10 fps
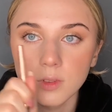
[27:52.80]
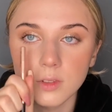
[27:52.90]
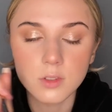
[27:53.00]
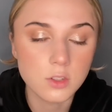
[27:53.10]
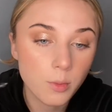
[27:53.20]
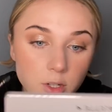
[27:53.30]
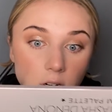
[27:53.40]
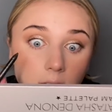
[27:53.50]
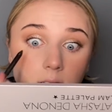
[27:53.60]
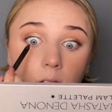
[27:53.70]
so much
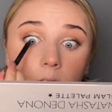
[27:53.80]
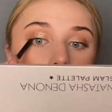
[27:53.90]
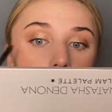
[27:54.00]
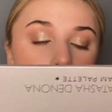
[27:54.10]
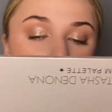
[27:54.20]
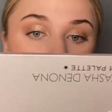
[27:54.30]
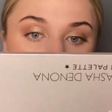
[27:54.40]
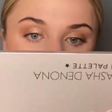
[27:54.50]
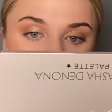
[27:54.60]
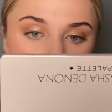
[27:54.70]
nicer. It makes my
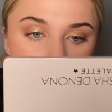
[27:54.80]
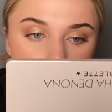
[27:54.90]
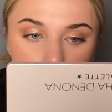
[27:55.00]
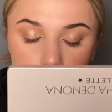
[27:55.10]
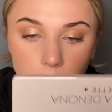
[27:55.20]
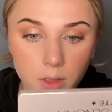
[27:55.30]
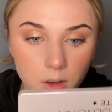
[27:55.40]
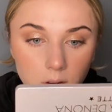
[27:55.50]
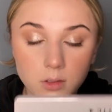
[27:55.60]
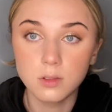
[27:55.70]
eyes water when I do it
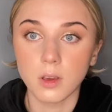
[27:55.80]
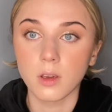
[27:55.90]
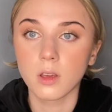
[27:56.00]
though. So